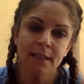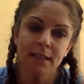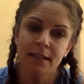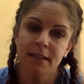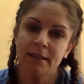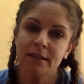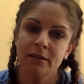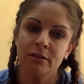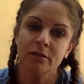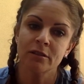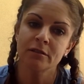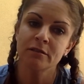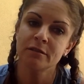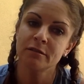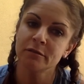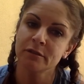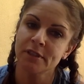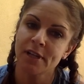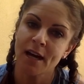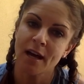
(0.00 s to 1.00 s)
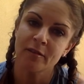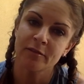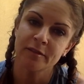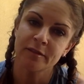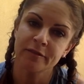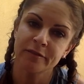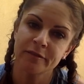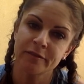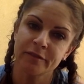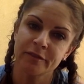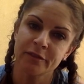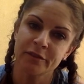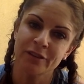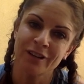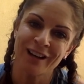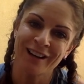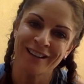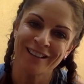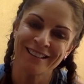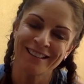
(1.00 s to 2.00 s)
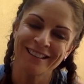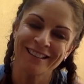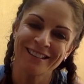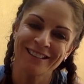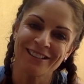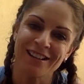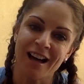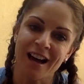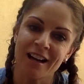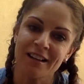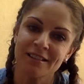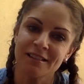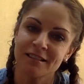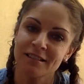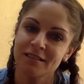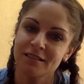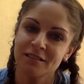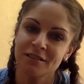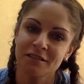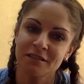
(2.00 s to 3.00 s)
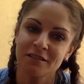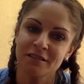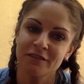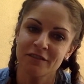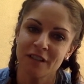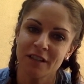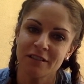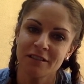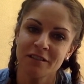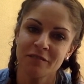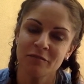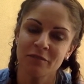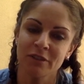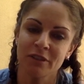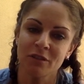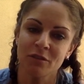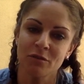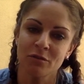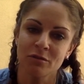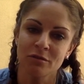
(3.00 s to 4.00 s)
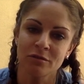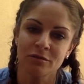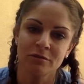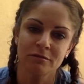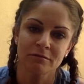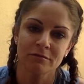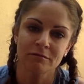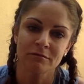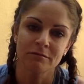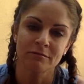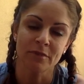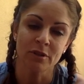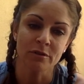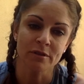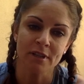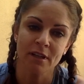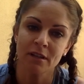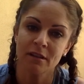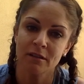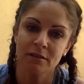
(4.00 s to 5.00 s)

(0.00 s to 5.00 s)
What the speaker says: Another good tool to have if you're not in a class is just to find some really cool music.